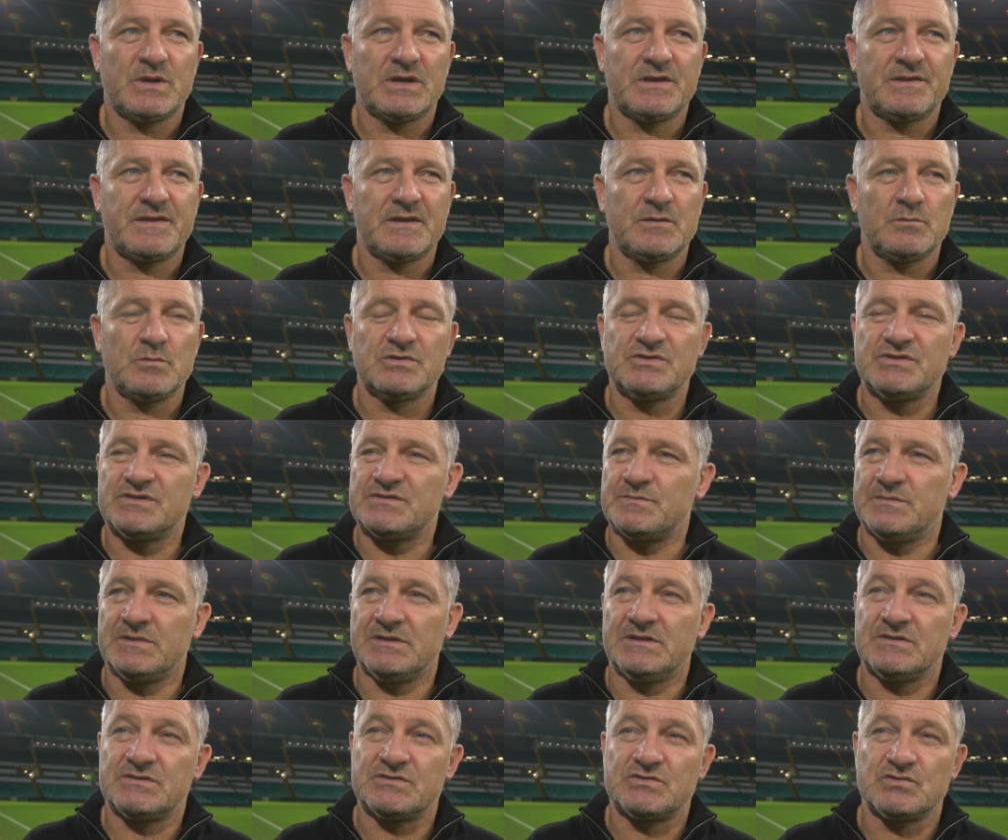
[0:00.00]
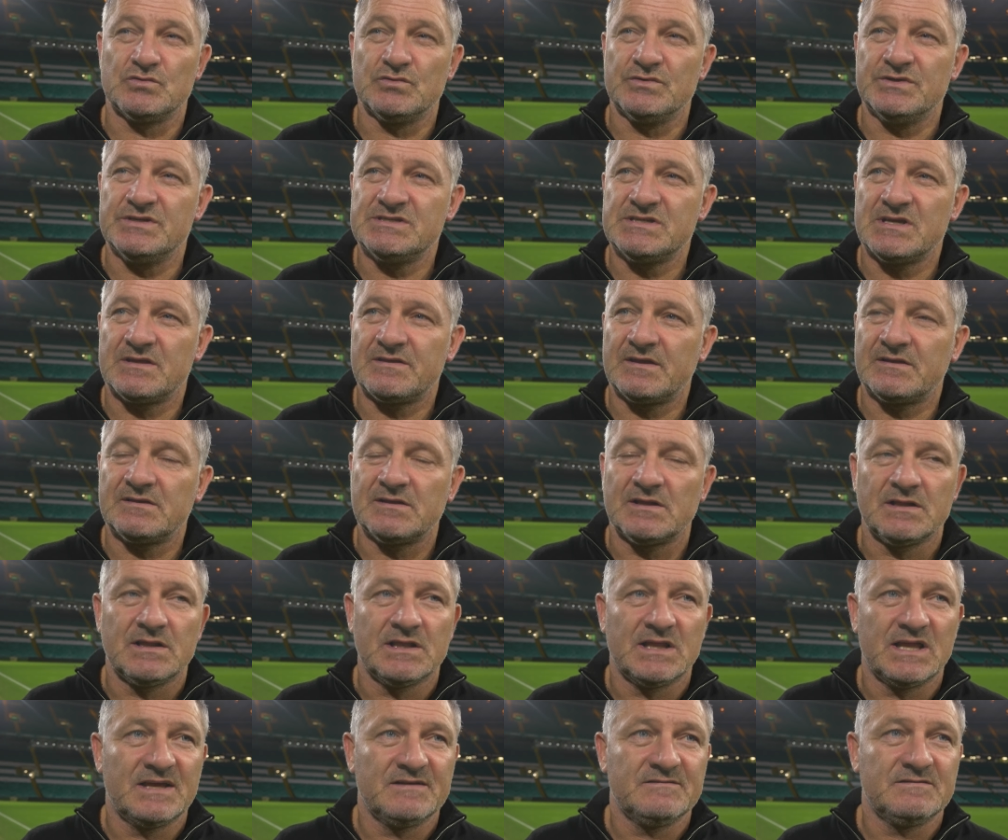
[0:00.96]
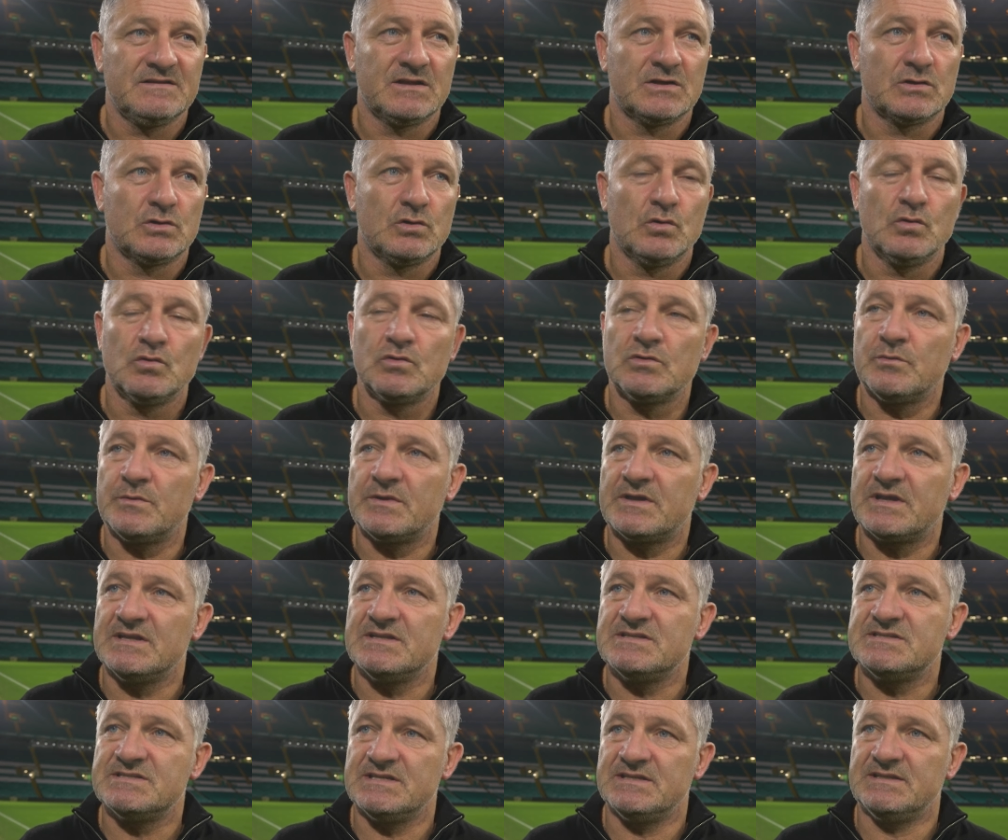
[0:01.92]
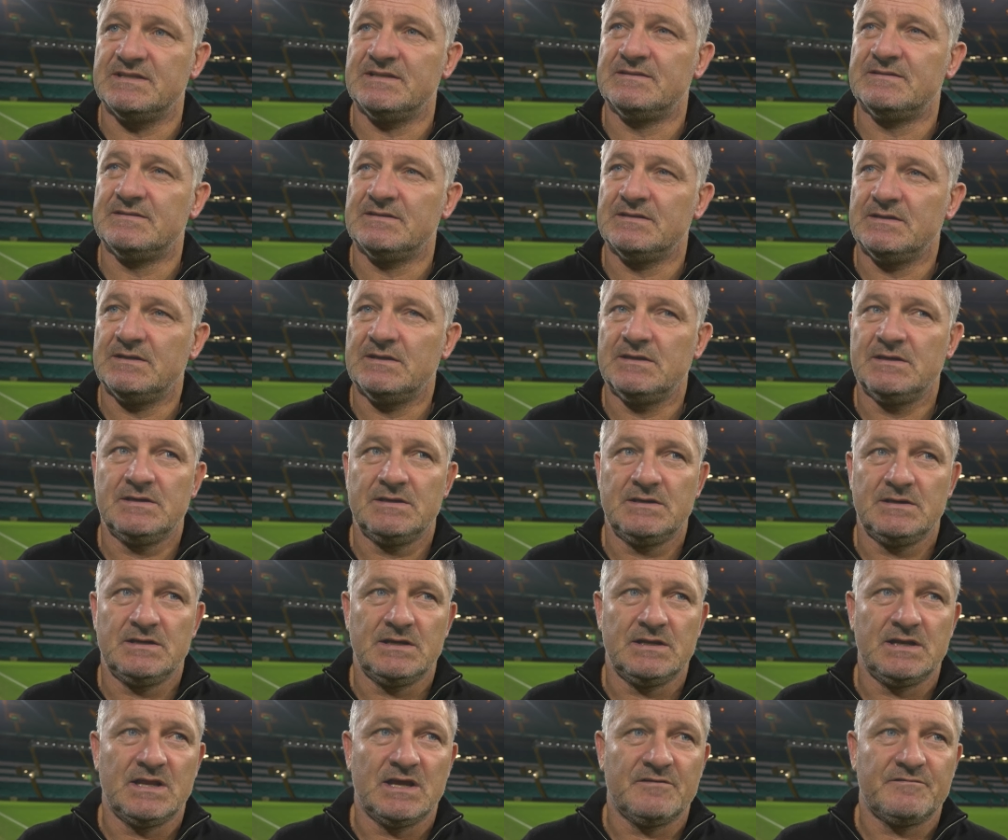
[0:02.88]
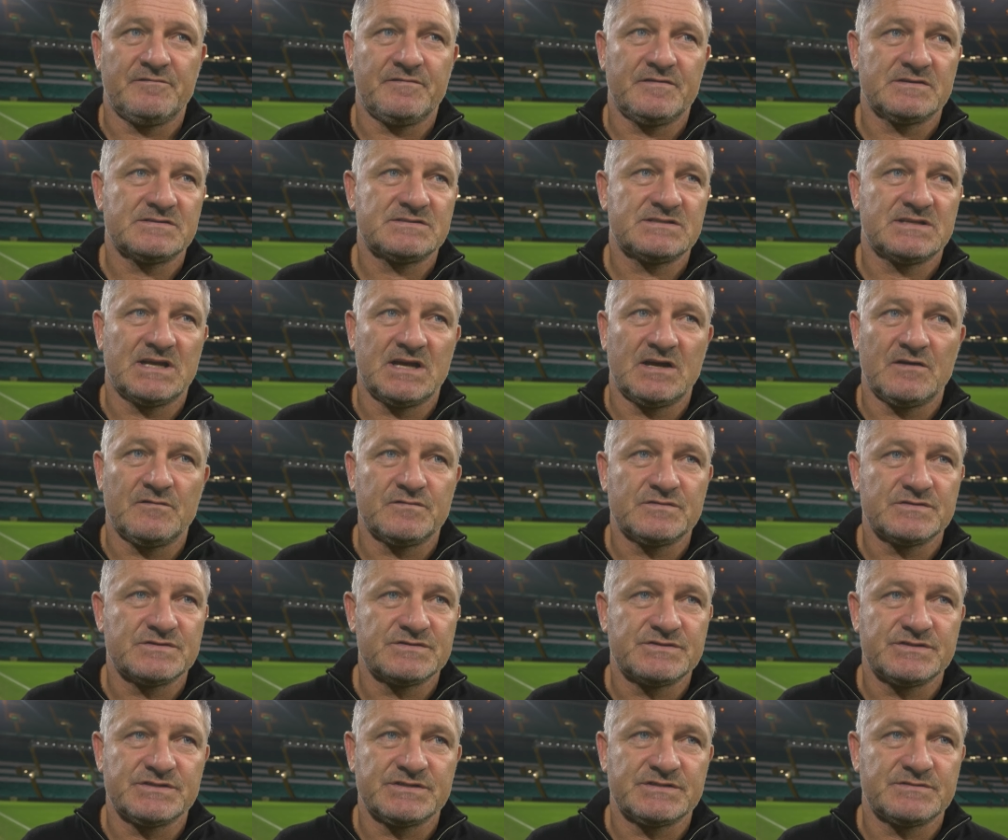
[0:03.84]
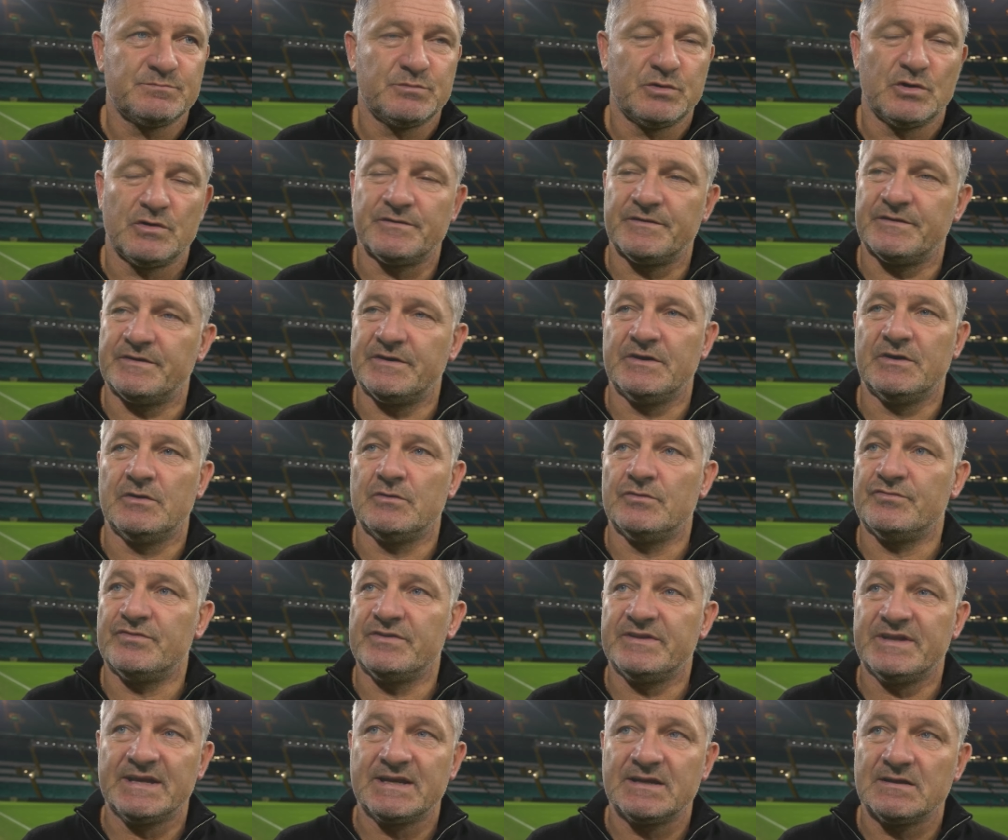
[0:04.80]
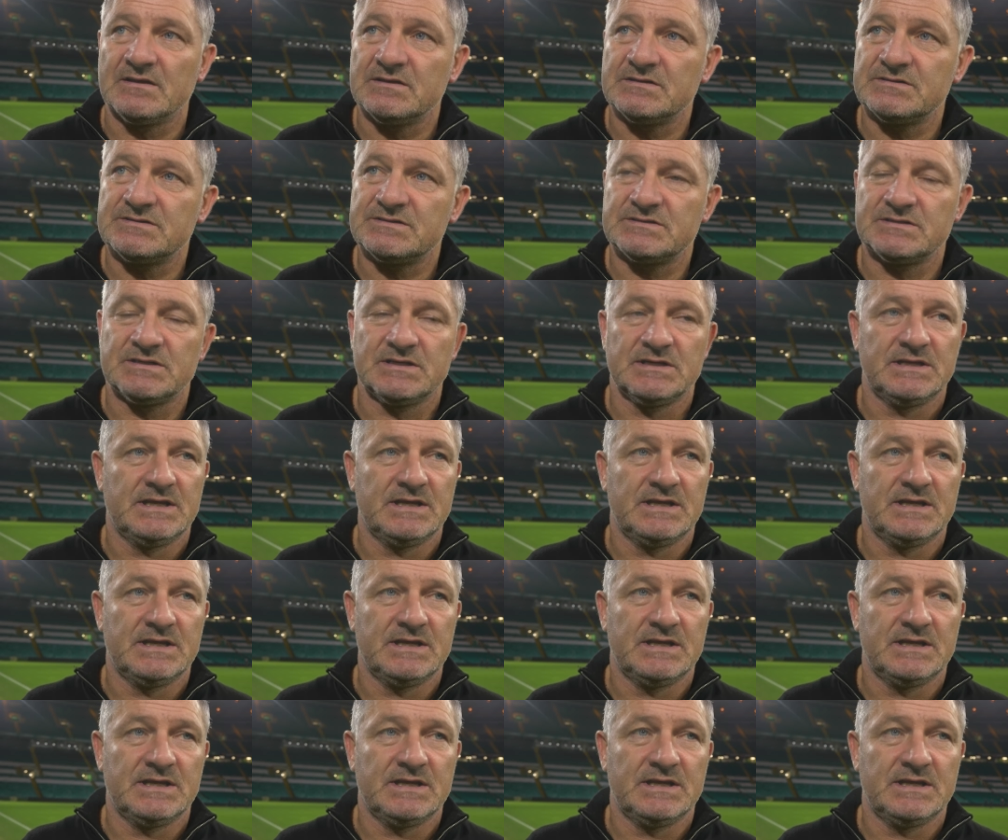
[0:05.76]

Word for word: But I think we just made it so easy. I think the level of goal that we conceded in that first half was just bordering on ridiculous.